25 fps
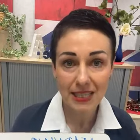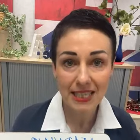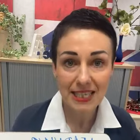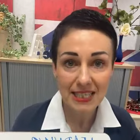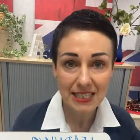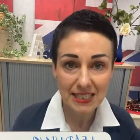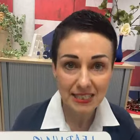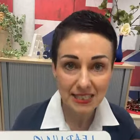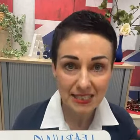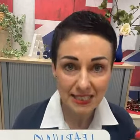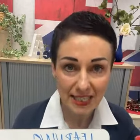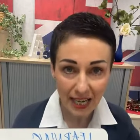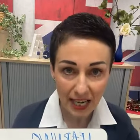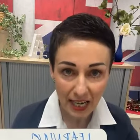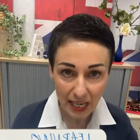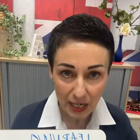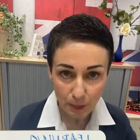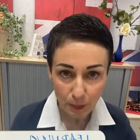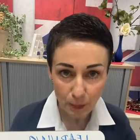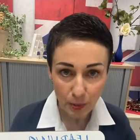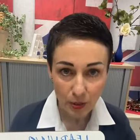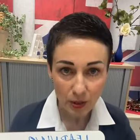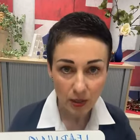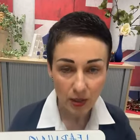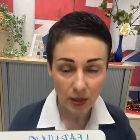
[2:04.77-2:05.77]
this
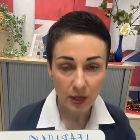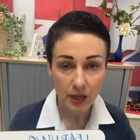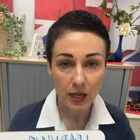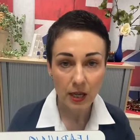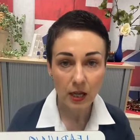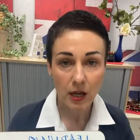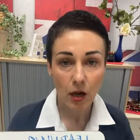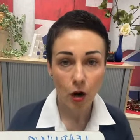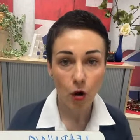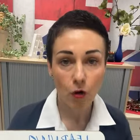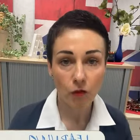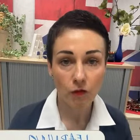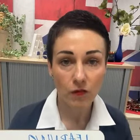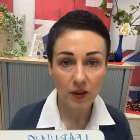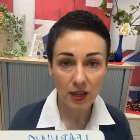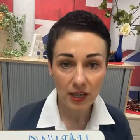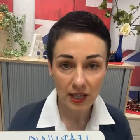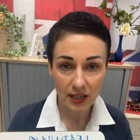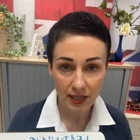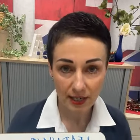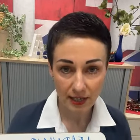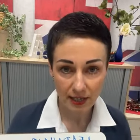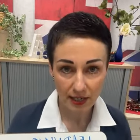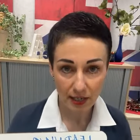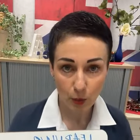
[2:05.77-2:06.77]
type of
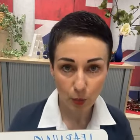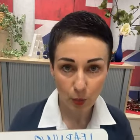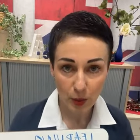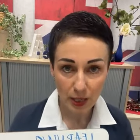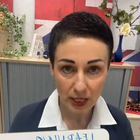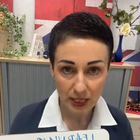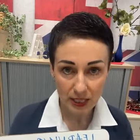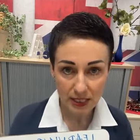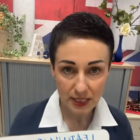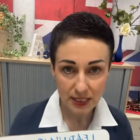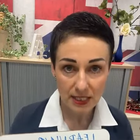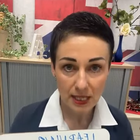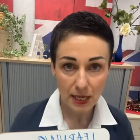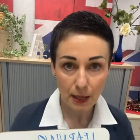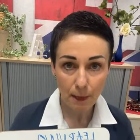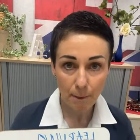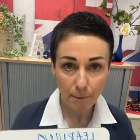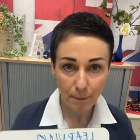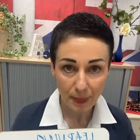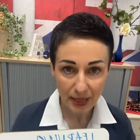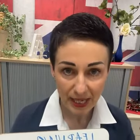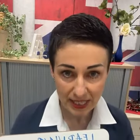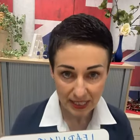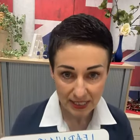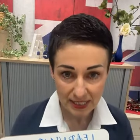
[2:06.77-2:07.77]
learning works
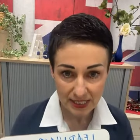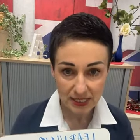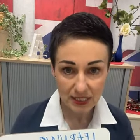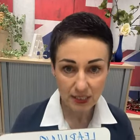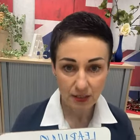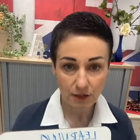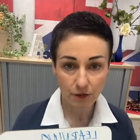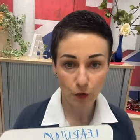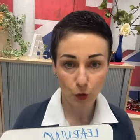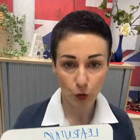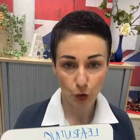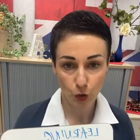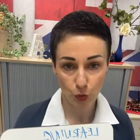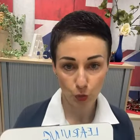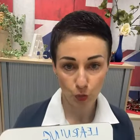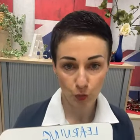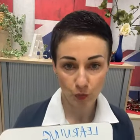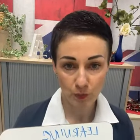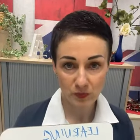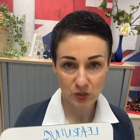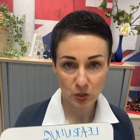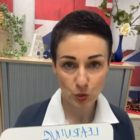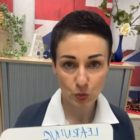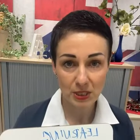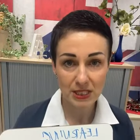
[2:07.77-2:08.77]
best for
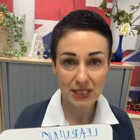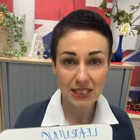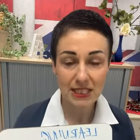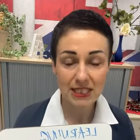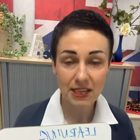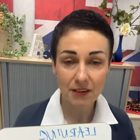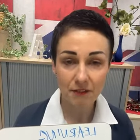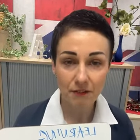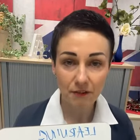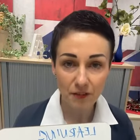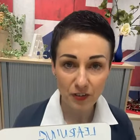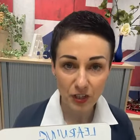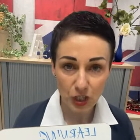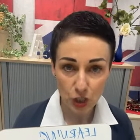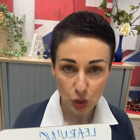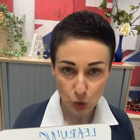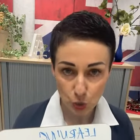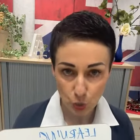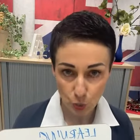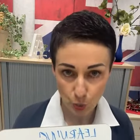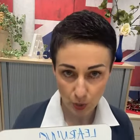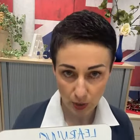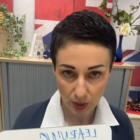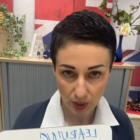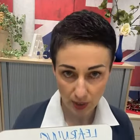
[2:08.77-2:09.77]
you. So this is a
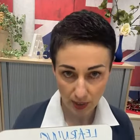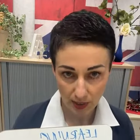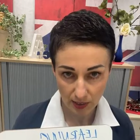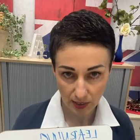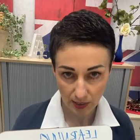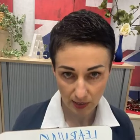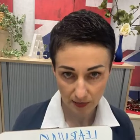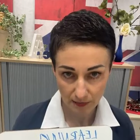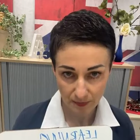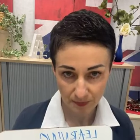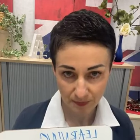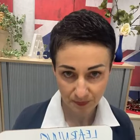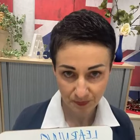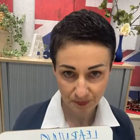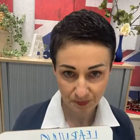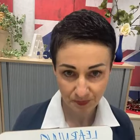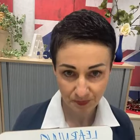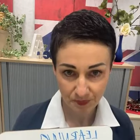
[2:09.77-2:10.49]
visual learner.